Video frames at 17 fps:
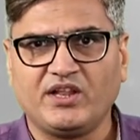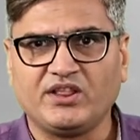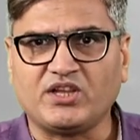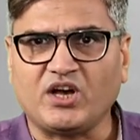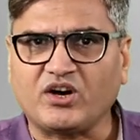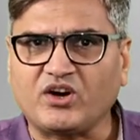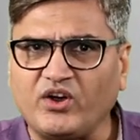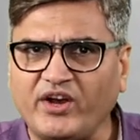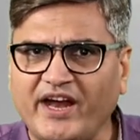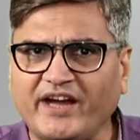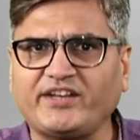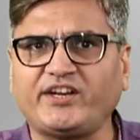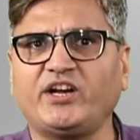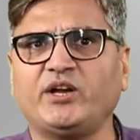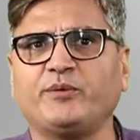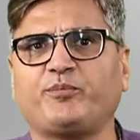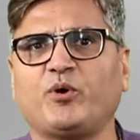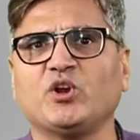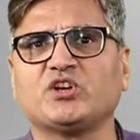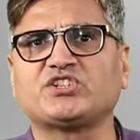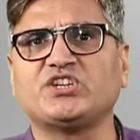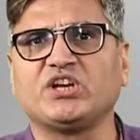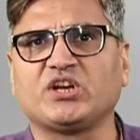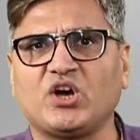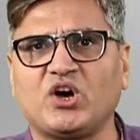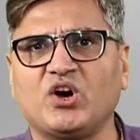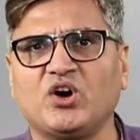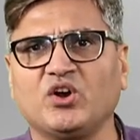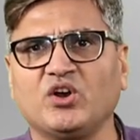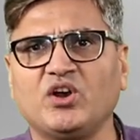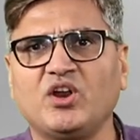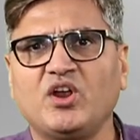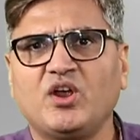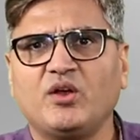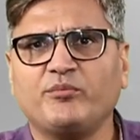The connected policy goal